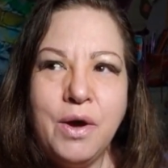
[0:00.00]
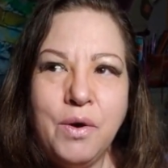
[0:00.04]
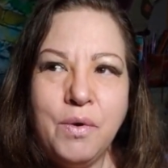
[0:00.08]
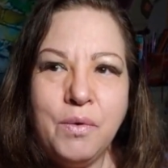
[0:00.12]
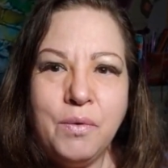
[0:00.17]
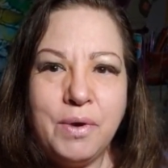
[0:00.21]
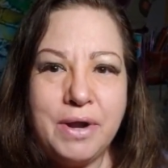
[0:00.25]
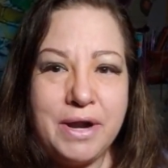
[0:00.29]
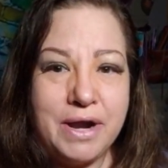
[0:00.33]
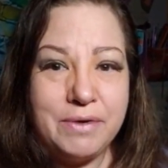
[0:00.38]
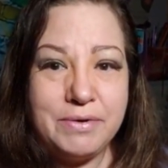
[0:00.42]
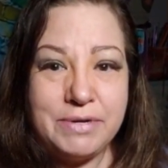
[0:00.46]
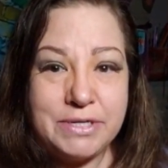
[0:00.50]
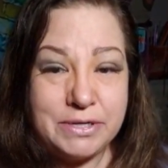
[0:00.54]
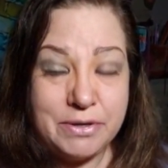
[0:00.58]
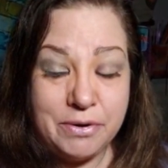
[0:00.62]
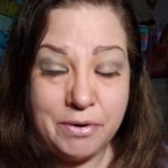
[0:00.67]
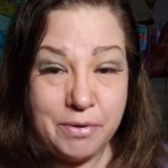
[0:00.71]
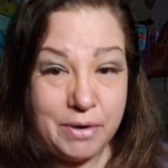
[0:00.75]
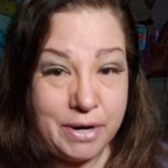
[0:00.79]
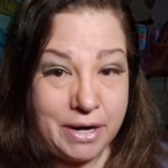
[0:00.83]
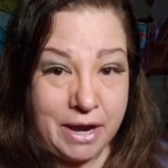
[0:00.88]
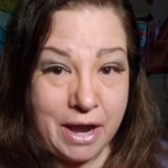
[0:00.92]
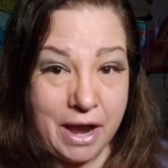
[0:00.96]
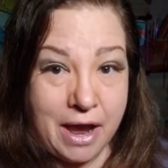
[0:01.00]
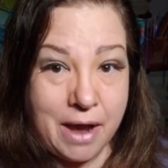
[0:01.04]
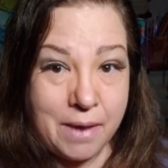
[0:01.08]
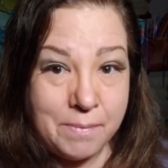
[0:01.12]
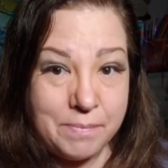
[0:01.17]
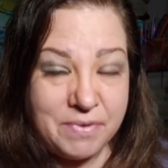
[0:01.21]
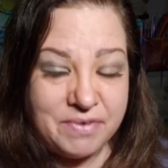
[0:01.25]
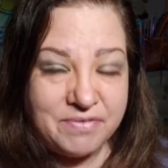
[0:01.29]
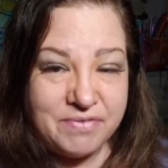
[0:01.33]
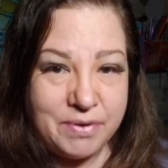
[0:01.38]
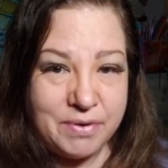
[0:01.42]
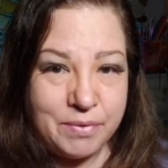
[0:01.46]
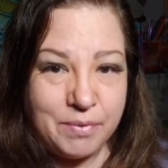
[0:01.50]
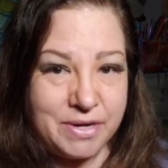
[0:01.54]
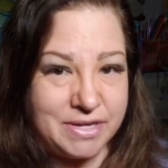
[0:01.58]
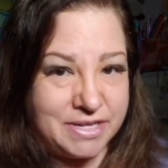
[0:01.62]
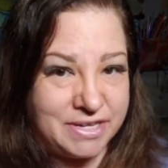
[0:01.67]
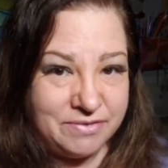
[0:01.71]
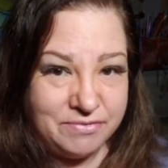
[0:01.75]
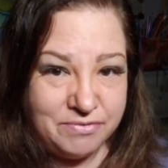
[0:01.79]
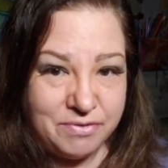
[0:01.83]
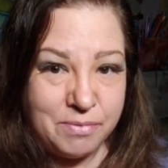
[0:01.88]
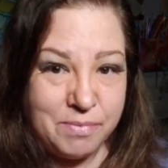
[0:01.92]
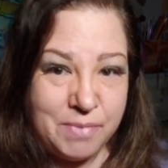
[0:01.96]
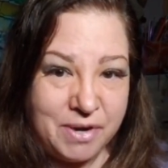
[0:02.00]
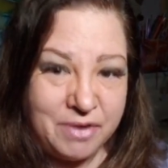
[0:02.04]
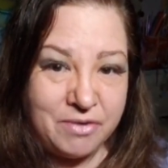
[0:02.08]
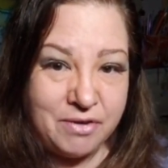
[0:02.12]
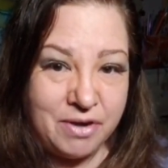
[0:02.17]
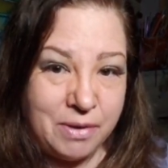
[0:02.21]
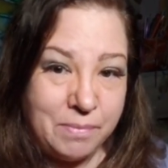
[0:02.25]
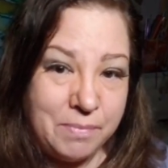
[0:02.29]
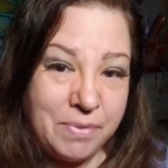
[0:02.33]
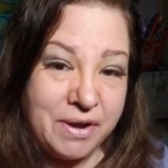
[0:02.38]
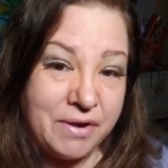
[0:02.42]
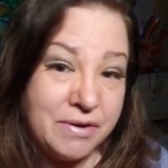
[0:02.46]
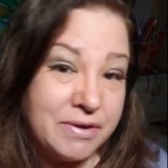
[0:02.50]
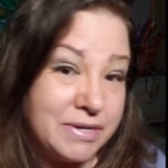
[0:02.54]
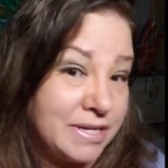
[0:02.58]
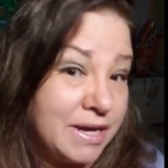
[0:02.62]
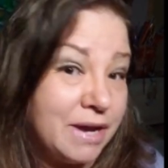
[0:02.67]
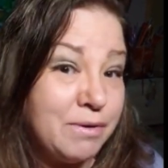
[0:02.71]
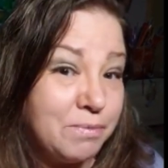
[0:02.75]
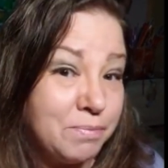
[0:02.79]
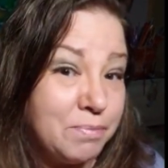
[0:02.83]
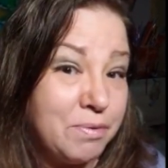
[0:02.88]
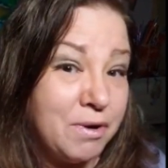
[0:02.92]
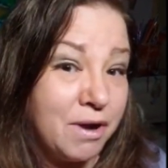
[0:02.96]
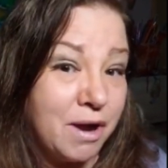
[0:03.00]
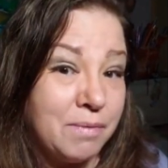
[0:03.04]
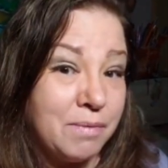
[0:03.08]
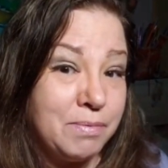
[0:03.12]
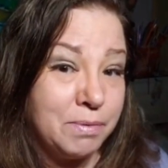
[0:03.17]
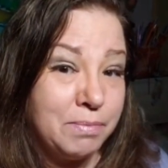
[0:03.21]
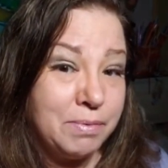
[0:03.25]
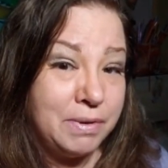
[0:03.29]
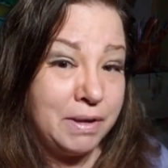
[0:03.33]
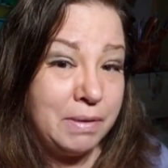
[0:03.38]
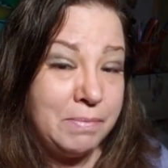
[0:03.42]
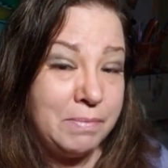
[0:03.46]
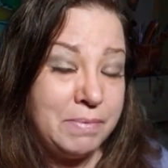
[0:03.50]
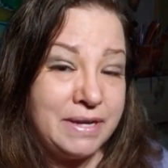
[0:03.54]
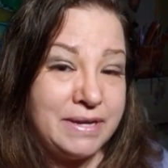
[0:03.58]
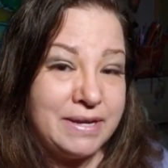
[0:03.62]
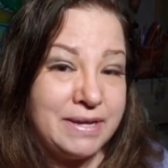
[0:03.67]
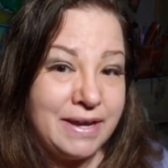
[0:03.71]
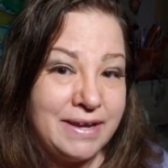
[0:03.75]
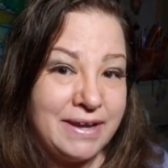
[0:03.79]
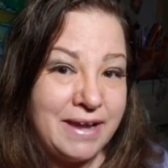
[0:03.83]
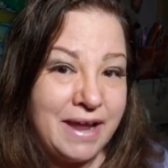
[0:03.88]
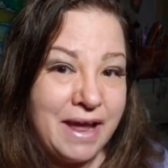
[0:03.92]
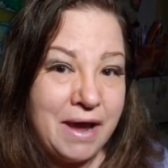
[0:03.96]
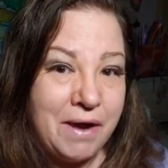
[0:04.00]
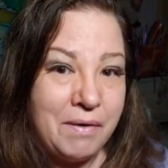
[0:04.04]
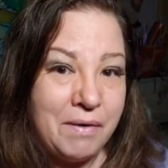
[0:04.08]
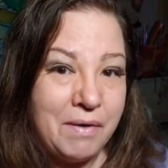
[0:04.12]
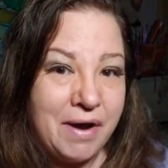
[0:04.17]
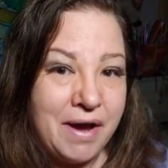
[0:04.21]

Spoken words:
when I was growing up, if it wasn't for my grandparents, I would probably be dead now.